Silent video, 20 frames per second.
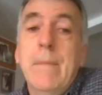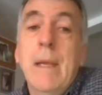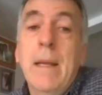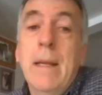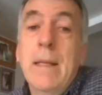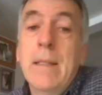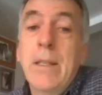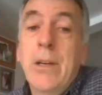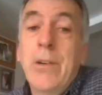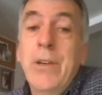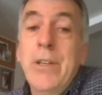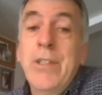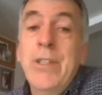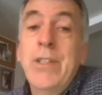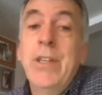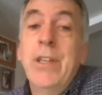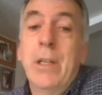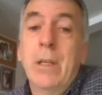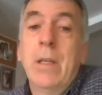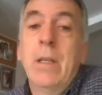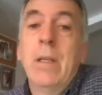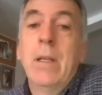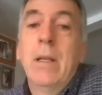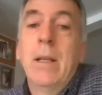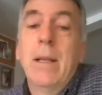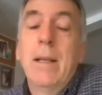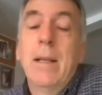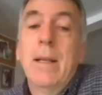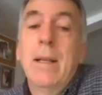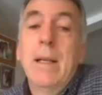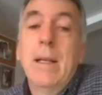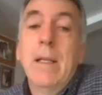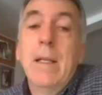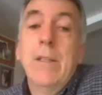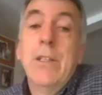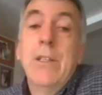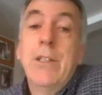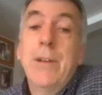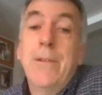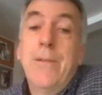And as a Christian,
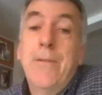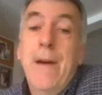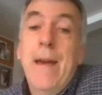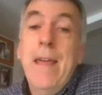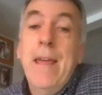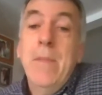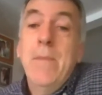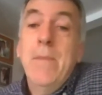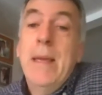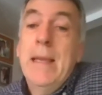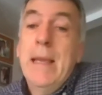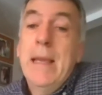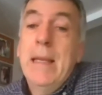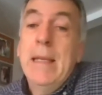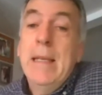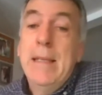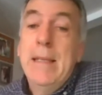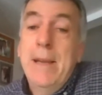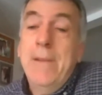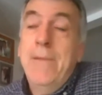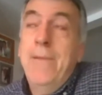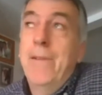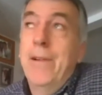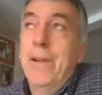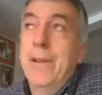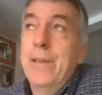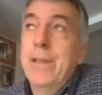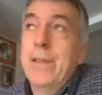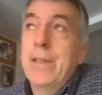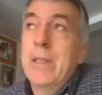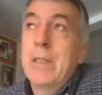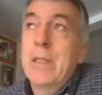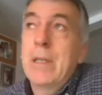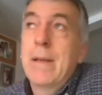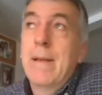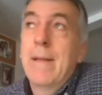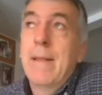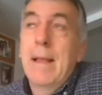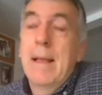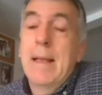does your faith make any difference
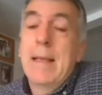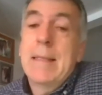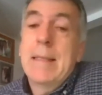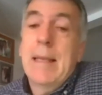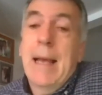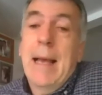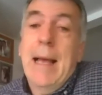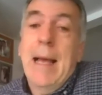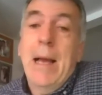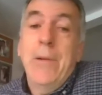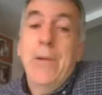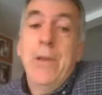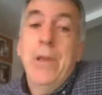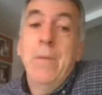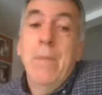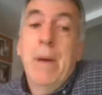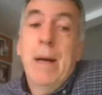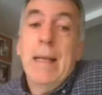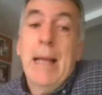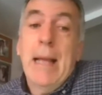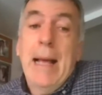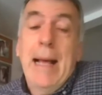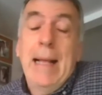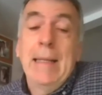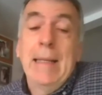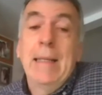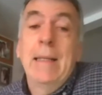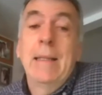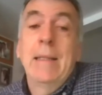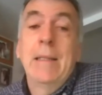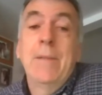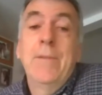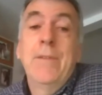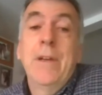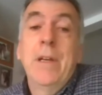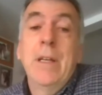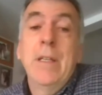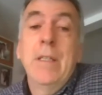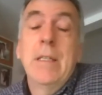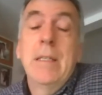as to how you might handle
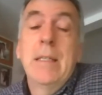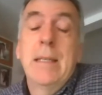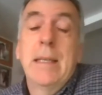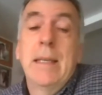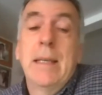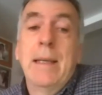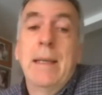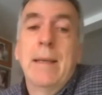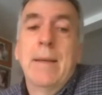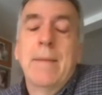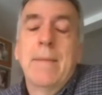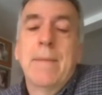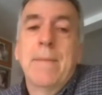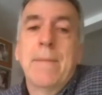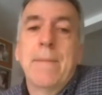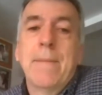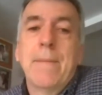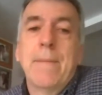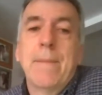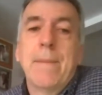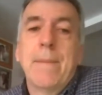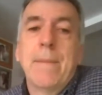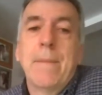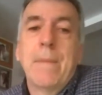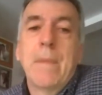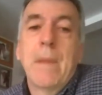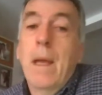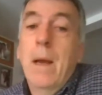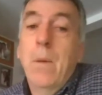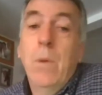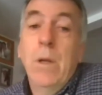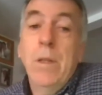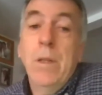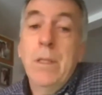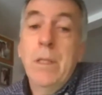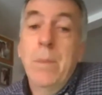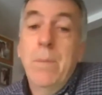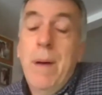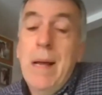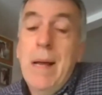adversity? And what
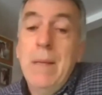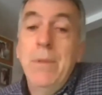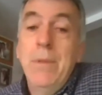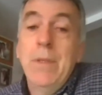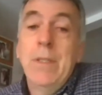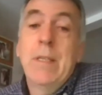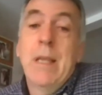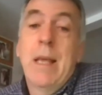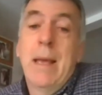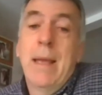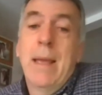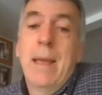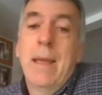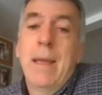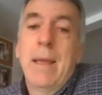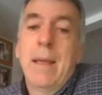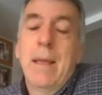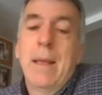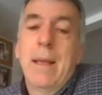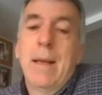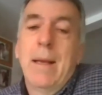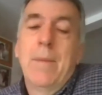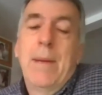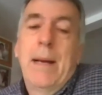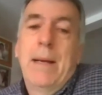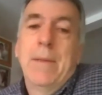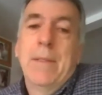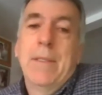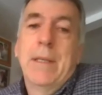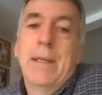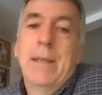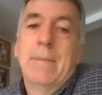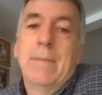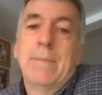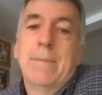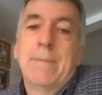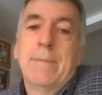does the Bible say about it?